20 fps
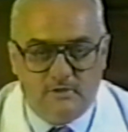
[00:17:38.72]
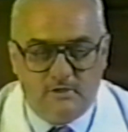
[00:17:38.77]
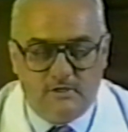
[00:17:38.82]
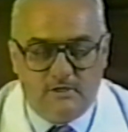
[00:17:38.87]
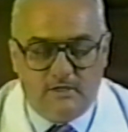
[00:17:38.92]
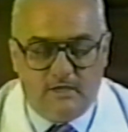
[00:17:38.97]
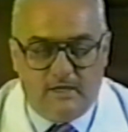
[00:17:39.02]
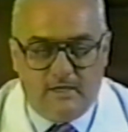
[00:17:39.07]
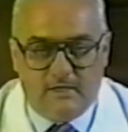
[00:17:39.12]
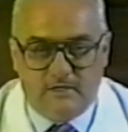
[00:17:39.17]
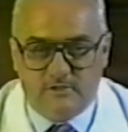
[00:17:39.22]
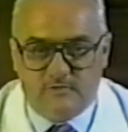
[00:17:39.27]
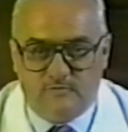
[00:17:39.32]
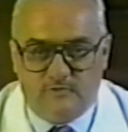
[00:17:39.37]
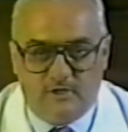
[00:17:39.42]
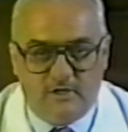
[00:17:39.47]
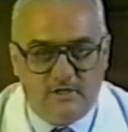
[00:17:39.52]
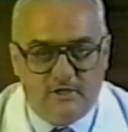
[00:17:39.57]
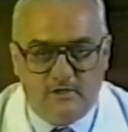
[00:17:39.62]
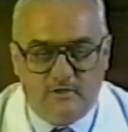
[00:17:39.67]
And it's
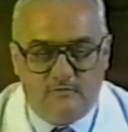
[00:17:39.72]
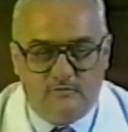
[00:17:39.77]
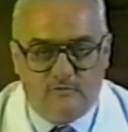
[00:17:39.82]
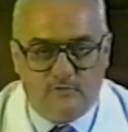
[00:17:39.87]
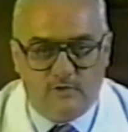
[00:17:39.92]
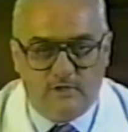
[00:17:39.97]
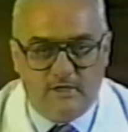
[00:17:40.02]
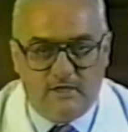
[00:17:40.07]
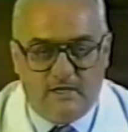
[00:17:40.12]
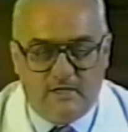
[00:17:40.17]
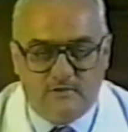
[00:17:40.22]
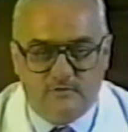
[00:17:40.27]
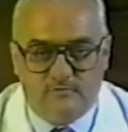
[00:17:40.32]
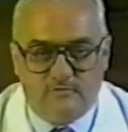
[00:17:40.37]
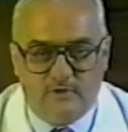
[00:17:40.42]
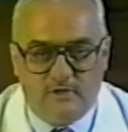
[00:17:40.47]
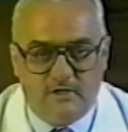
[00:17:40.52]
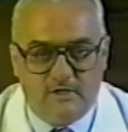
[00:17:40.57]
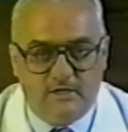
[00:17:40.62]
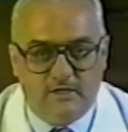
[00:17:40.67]
very good for you. It has
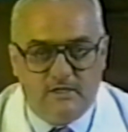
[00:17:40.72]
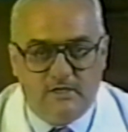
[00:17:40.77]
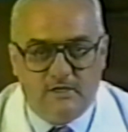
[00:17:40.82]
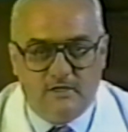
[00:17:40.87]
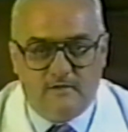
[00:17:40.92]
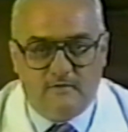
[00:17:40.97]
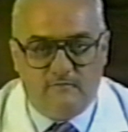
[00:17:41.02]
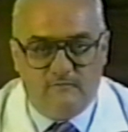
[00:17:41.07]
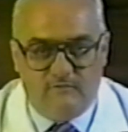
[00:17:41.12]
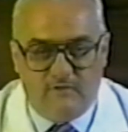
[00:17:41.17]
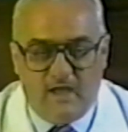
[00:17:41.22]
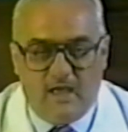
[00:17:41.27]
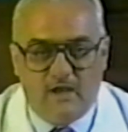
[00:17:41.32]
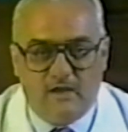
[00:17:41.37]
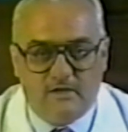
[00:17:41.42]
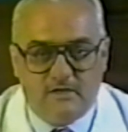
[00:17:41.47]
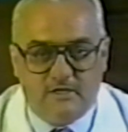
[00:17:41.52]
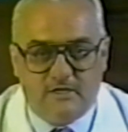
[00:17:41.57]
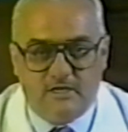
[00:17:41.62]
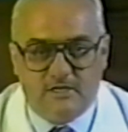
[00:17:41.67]
very
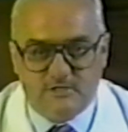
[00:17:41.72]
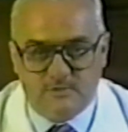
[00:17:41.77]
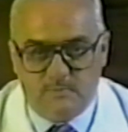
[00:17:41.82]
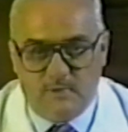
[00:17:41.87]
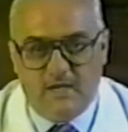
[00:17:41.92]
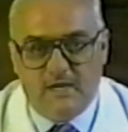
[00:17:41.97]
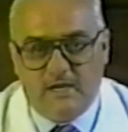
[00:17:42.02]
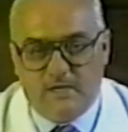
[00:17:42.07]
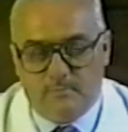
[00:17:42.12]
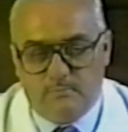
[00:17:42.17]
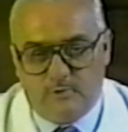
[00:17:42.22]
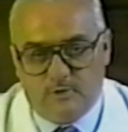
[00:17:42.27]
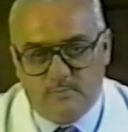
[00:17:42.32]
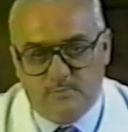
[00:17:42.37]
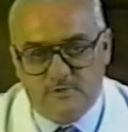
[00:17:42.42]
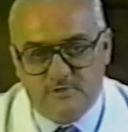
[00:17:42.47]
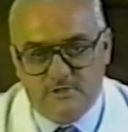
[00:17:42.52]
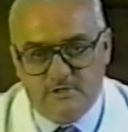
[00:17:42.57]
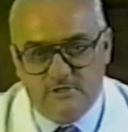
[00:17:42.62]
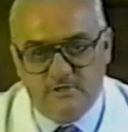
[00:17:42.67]
valid cosmetic
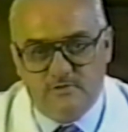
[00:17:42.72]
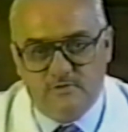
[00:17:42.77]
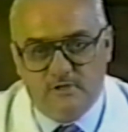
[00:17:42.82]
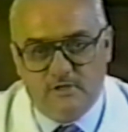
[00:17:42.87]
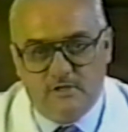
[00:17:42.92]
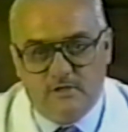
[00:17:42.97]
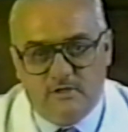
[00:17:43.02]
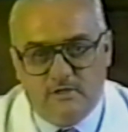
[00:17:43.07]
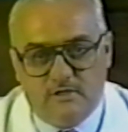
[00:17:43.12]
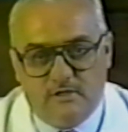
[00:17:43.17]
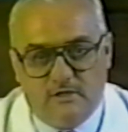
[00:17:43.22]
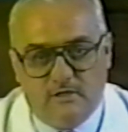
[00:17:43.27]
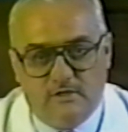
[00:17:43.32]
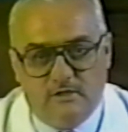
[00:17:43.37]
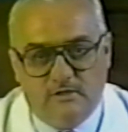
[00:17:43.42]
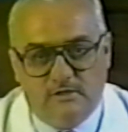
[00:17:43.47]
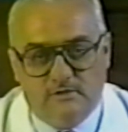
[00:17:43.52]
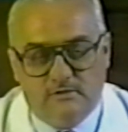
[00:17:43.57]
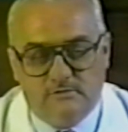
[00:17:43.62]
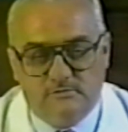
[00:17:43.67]
purposes.
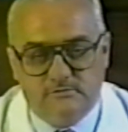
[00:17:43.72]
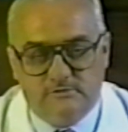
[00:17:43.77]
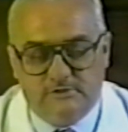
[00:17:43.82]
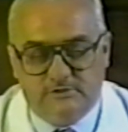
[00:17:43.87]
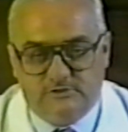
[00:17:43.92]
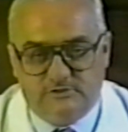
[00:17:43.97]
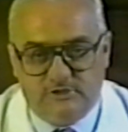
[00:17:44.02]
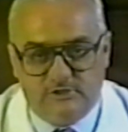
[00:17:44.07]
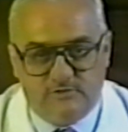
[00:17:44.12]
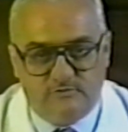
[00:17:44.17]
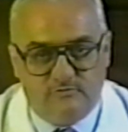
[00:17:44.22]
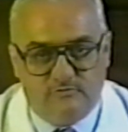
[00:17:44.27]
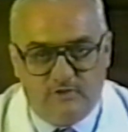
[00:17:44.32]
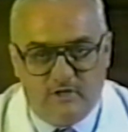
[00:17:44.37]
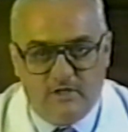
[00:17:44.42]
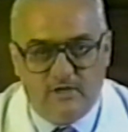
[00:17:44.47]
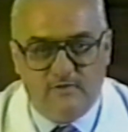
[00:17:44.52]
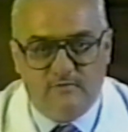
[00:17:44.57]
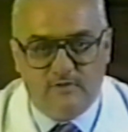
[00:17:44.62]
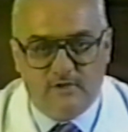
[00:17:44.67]
It's just
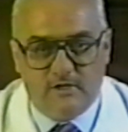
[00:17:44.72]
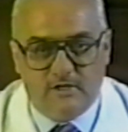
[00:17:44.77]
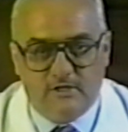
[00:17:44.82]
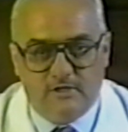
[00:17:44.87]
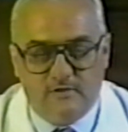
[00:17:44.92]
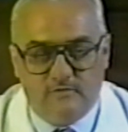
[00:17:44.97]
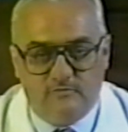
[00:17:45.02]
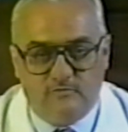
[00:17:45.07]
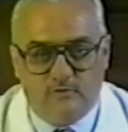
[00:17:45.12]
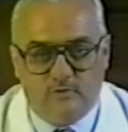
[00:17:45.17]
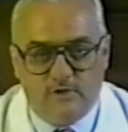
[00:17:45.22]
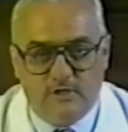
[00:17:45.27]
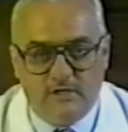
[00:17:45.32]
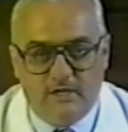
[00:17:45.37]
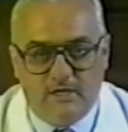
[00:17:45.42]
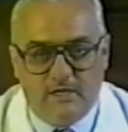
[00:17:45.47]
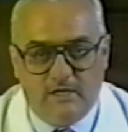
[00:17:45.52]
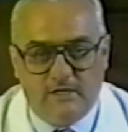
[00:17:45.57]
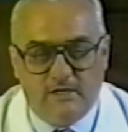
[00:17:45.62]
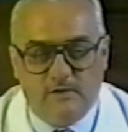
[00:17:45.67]
very, very good for you,
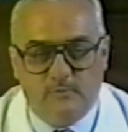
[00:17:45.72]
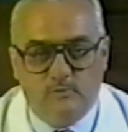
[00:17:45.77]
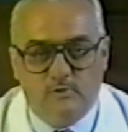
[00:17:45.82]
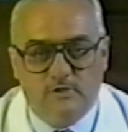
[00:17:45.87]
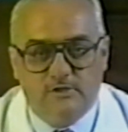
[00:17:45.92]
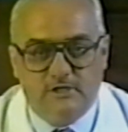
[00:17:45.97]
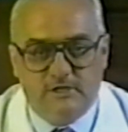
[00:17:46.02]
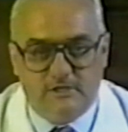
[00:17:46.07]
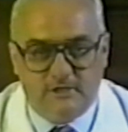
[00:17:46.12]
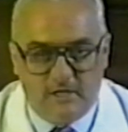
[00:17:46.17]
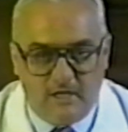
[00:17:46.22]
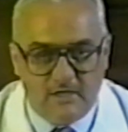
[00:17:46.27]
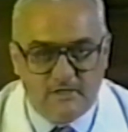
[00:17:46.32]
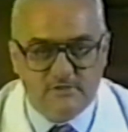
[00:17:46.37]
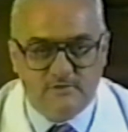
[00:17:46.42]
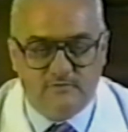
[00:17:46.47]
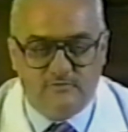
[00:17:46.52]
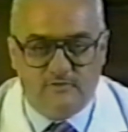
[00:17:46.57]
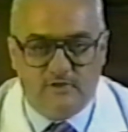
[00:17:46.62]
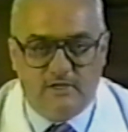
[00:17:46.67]
and it will
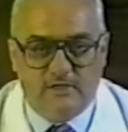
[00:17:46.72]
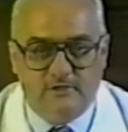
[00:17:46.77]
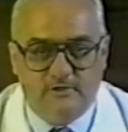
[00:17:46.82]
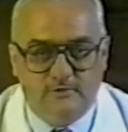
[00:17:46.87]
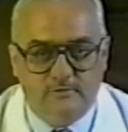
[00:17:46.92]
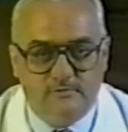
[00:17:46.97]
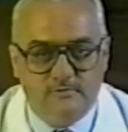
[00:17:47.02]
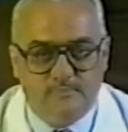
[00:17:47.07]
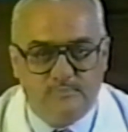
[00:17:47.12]
detoxify you